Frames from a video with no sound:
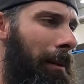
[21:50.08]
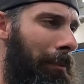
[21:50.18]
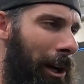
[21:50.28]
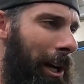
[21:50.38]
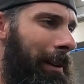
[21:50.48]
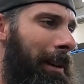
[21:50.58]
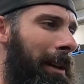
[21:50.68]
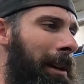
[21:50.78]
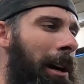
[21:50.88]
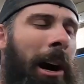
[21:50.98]
But
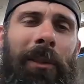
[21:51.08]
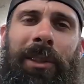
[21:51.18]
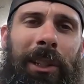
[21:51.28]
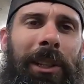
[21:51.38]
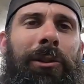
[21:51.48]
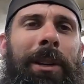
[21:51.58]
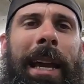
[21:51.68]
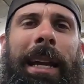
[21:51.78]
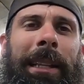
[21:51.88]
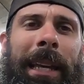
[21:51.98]
obviously you
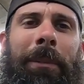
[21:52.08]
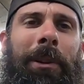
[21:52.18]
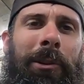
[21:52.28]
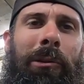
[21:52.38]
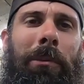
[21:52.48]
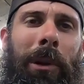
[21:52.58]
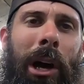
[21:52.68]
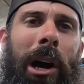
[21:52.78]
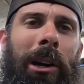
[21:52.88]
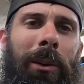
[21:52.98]
can't clamp it to a
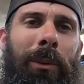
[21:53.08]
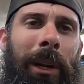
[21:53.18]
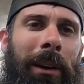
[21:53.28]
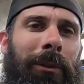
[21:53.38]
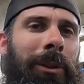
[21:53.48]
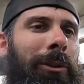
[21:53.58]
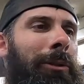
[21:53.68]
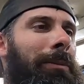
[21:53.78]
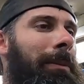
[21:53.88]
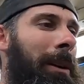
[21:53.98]
block whenever
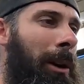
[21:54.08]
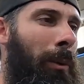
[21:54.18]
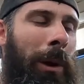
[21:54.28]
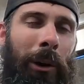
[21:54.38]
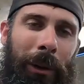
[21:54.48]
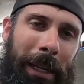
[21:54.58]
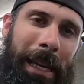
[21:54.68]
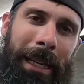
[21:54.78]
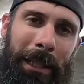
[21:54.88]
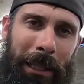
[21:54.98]
you're welding
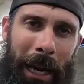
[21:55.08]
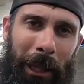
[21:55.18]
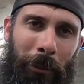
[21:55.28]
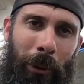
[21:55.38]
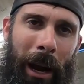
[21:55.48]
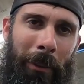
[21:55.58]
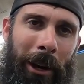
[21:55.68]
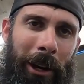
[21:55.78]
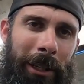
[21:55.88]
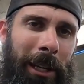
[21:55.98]
inside the
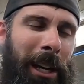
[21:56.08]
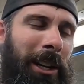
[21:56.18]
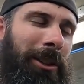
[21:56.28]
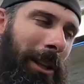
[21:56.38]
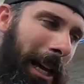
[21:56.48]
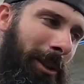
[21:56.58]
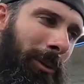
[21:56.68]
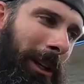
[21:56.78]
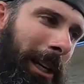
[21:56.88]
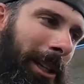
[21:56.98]
primaries, so that's
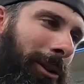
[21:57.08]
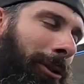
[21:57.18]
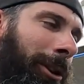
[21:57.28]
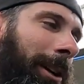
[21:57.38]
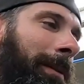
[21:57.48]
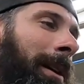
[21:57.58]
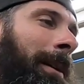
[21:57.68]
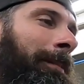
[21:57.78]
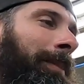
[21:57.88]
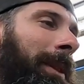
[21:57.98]
when it gets crooked.
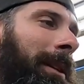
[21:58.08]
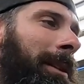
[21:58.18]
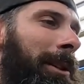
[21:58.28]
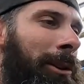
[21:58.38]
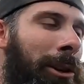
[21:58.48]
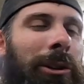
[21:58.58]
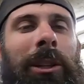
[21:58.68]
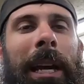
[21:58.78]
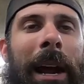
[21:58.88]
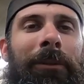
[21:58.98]
So
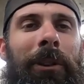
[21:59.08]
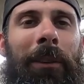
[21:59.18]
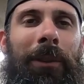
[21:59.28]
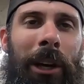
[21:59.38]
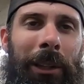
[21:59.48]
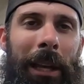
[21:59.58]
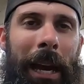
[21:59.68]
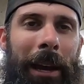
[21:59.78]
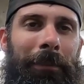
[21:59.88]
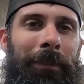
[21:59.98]
usually after I've done
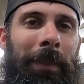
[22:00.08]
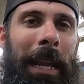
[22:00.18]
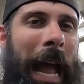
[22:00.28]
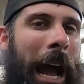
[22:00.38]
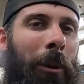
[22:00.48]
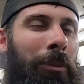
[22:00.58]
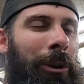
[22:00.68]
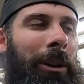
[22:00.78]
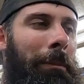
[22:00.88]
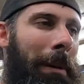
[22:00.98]
that, I'll
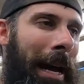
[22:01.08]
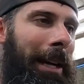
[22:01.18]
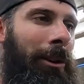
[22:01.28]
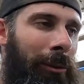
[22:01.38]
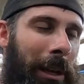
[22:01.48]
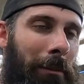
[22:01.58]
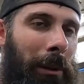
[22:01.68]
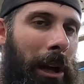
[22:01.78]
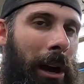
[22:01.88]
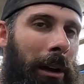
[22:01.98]
put it back on that
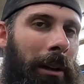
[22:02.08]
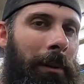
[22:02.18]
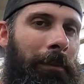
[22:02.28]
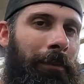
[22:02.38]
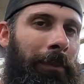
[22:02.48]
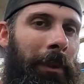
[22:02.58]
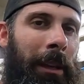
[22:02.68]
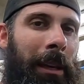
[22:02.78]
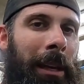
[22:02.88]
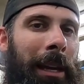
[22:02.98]
block
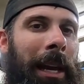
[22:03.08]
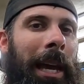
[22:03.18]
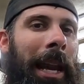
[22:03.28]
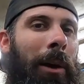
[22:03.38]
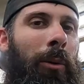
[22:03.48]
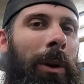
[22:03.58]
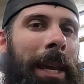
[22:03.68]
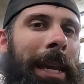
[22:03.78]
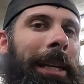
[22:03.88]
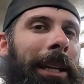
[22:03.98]
and will
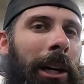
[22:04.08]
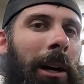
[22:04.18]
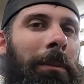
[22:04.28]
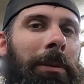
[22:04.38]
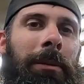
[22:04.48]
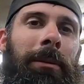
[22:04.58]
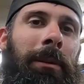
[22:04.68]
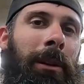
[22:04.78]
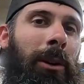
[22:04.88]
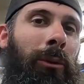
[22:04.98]
heat it up
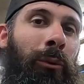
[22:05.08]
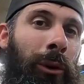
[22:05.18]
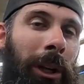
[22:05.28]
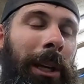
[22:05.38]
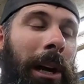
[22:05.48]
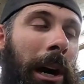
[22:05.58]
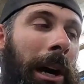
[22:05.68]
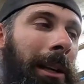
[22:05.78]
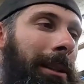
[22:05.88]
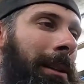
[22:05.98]
really
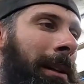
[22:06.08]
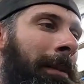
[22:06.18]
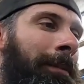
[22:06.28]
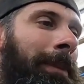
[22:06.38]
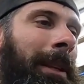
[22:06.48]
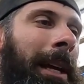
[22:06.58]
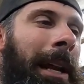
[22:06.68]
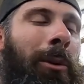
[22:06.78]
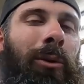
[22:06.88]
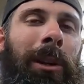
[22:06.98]
hot,
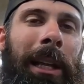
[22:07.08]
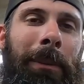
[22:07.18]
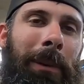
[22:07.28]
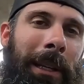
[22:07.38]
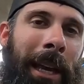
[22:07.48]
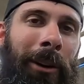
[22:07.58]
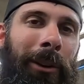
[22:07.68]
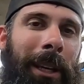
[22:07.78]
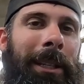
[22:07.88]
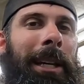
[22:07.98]
and I will clamp it down
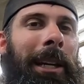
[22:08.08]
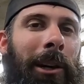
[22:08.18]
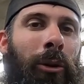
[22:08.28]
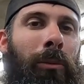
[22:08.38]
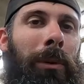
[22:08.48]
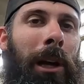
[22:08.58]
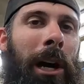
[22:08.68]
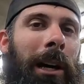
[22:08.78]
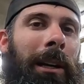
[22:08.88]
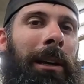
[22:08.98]
against that cold
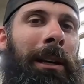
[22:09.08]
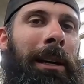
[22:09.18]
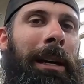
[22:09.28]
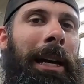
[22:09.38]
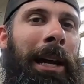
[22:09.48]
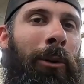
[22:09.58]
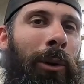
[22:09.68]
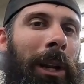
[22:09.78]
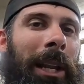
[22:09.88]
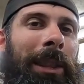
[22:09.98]
block, and I
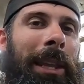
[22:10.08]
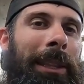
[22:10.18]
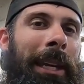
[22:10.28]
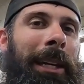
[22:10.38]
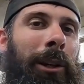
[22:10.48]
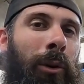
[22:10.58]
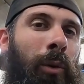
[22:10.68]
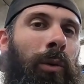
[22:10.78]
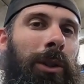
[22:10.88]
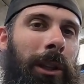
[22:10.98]
will let that thing
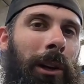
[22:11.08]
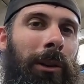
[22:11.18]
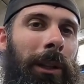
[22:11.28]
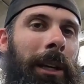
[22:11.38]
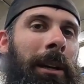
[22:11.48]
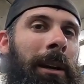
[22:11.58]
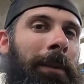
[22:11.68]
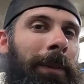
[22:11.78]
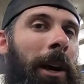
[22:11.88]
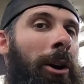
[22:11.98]
cool slowly
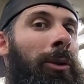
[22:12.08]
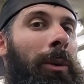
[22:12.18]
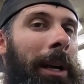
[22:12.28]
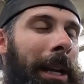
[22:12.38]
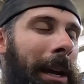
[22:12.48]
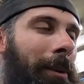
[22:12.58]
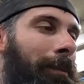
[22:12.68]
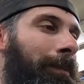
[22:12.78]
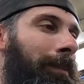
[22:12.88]
all the way down.